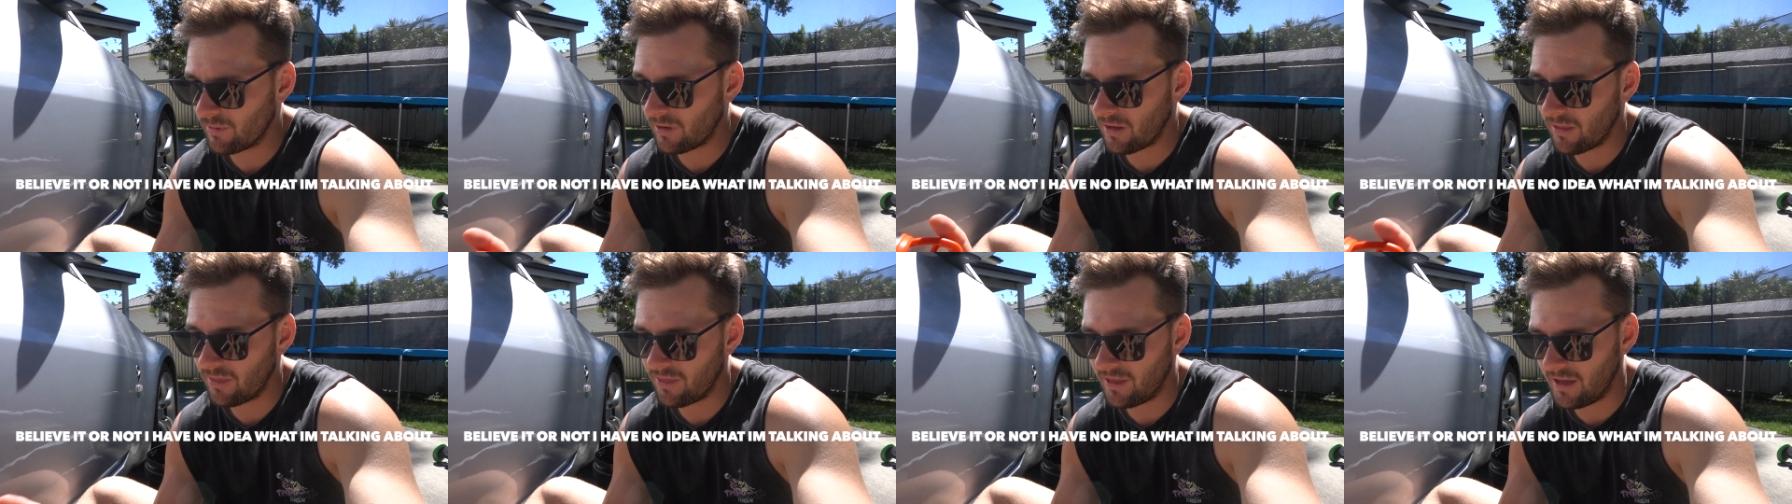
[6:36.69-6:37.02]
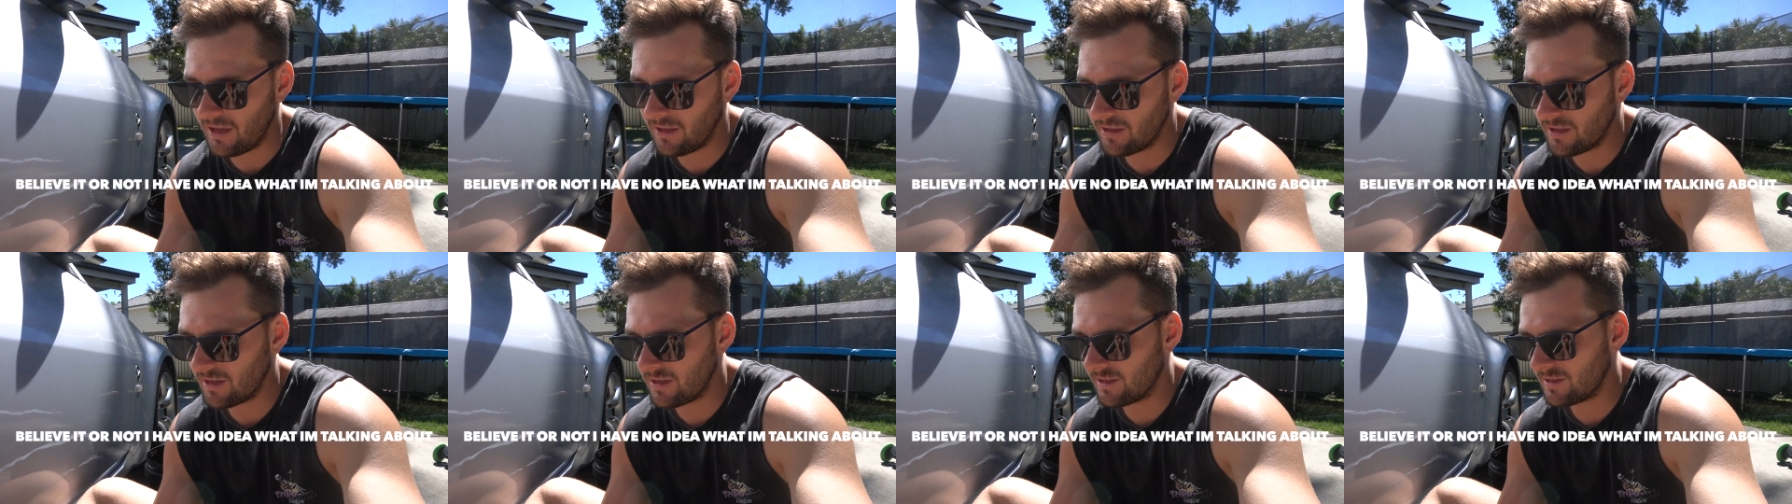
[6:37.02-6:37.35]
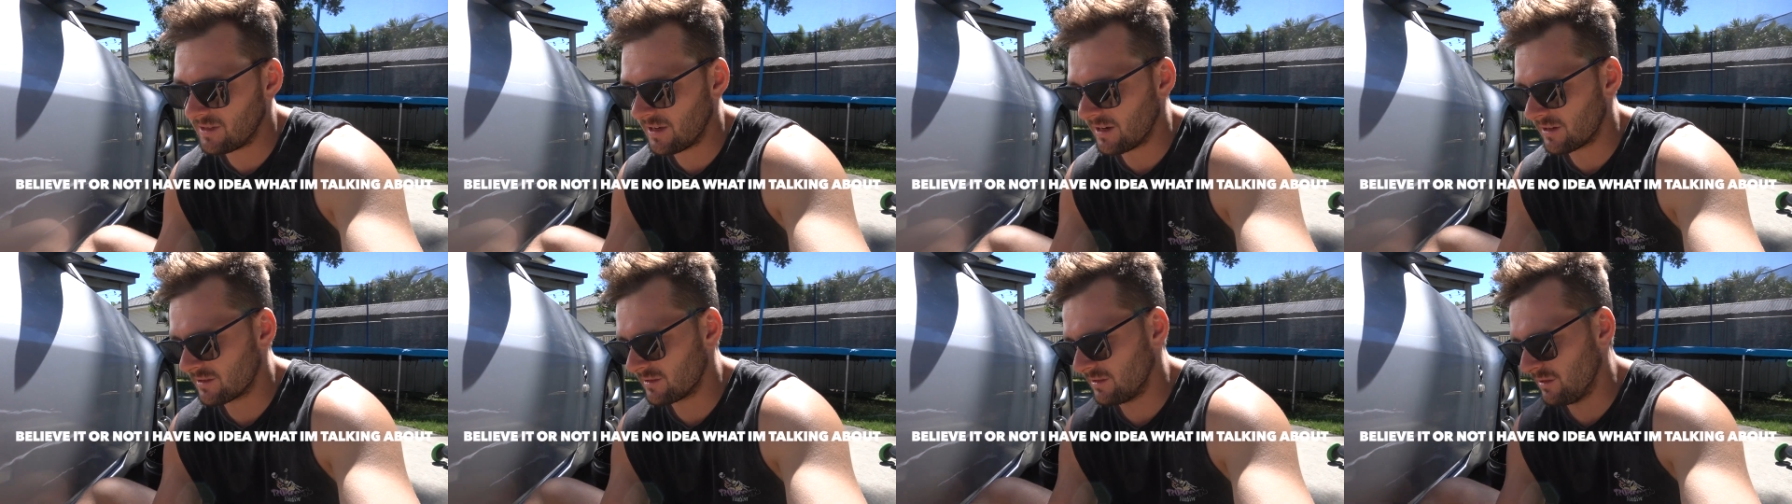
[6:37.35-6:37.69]
But I think that
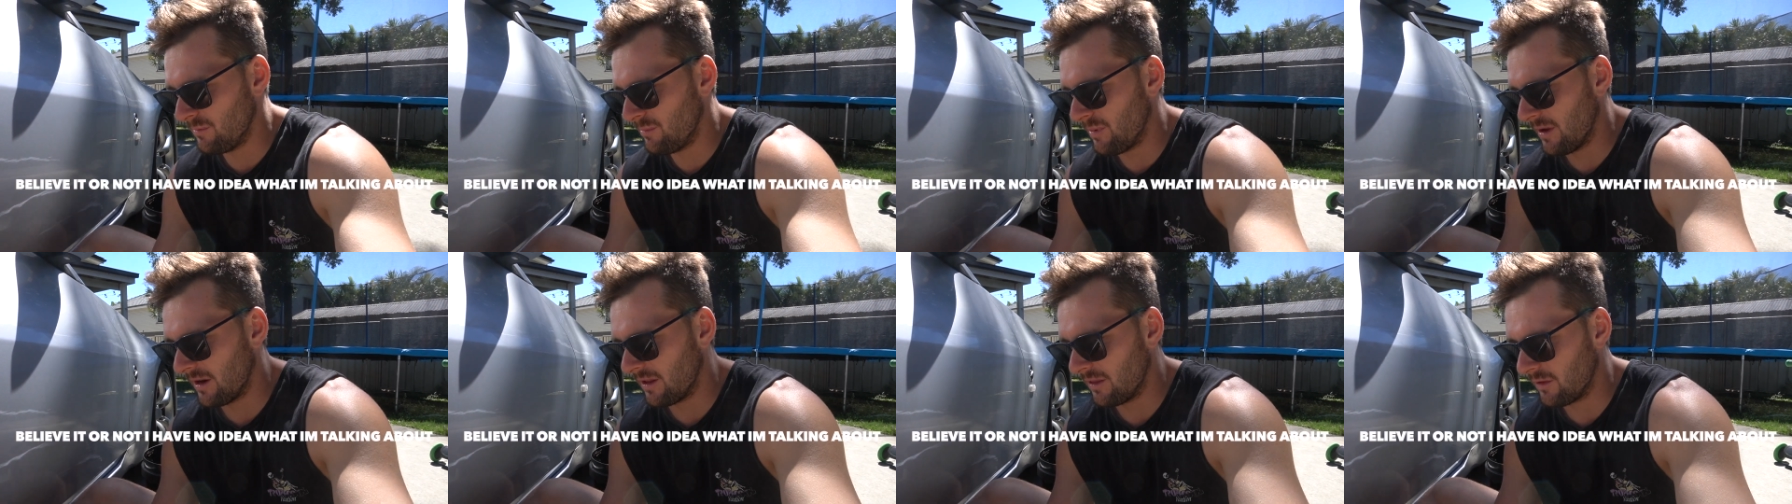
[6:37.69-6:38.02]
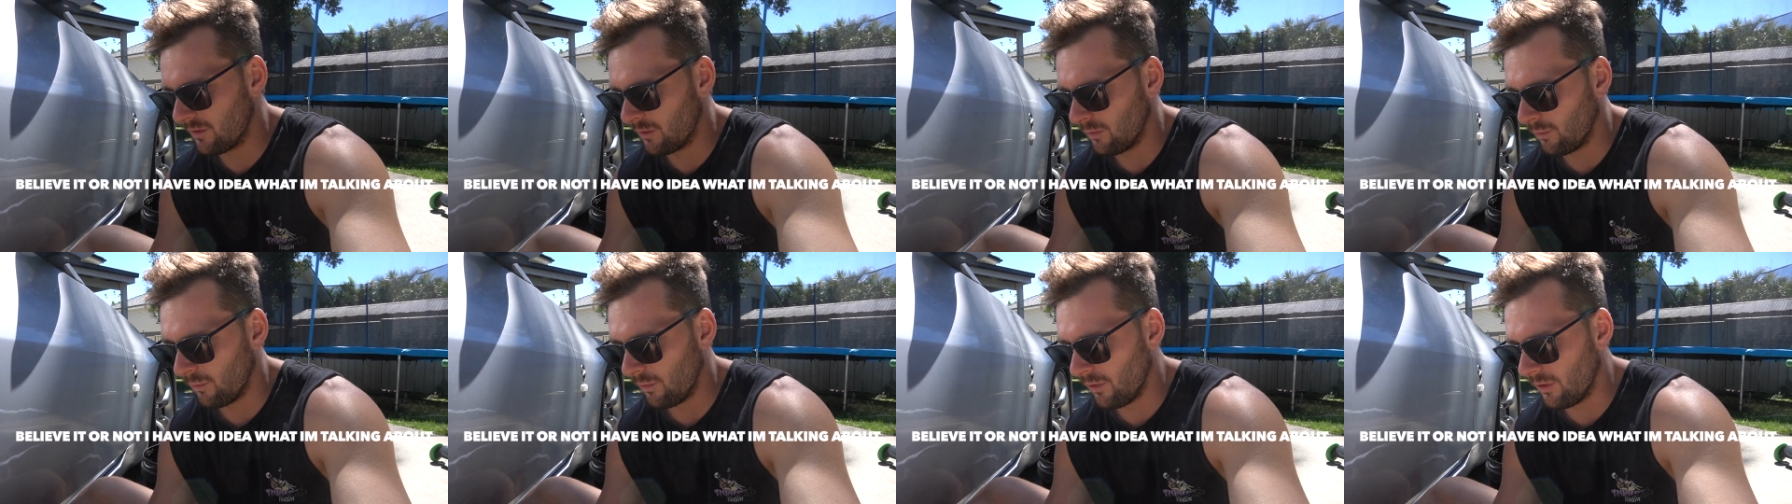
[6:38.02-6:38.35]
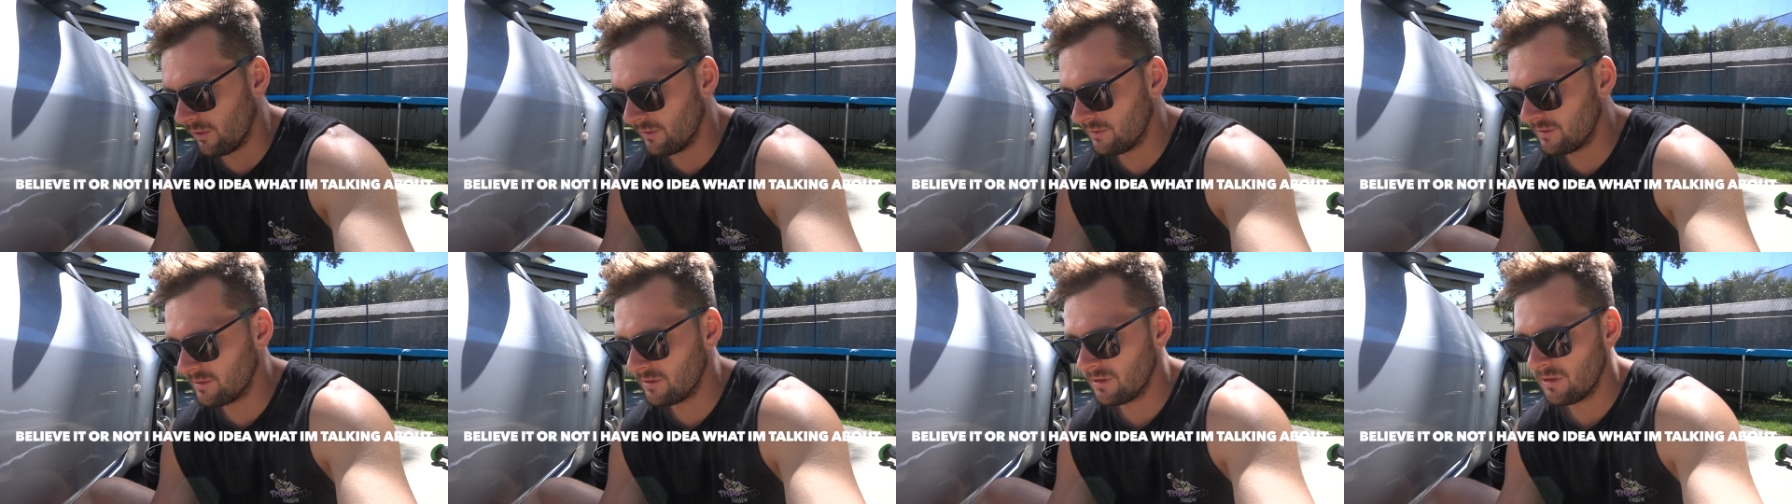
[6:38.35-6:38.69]
it's actually better than it
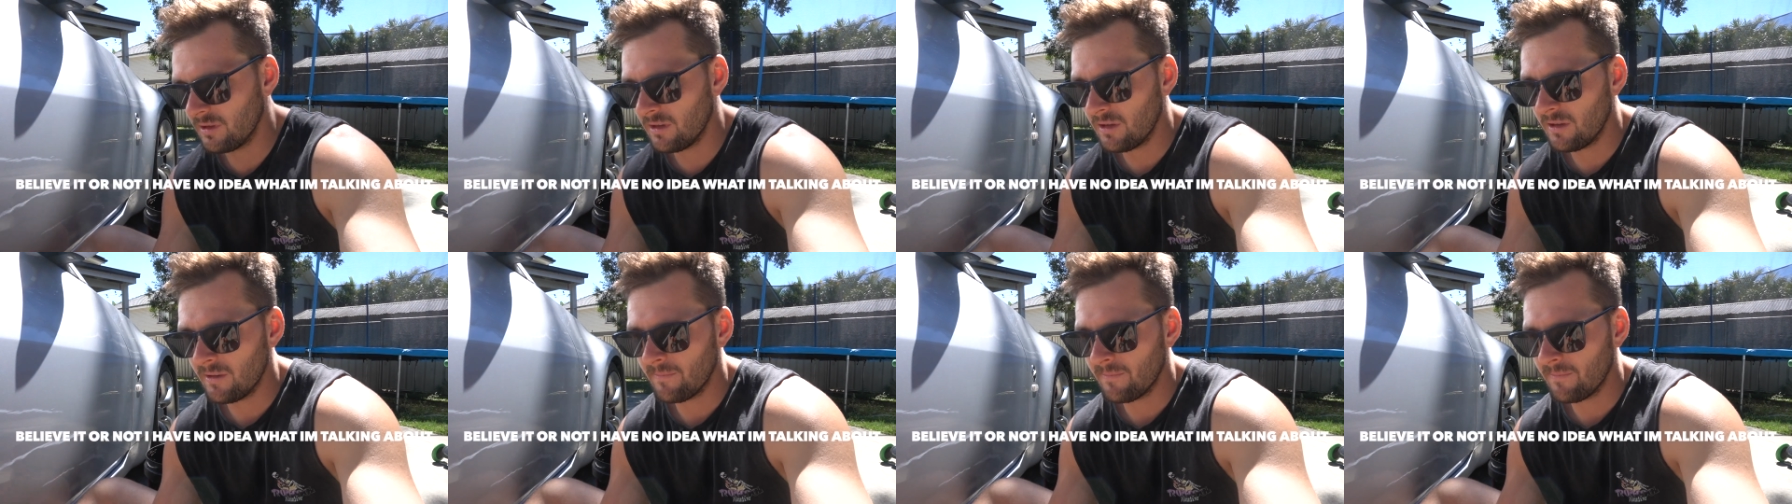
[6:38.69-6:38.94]
was.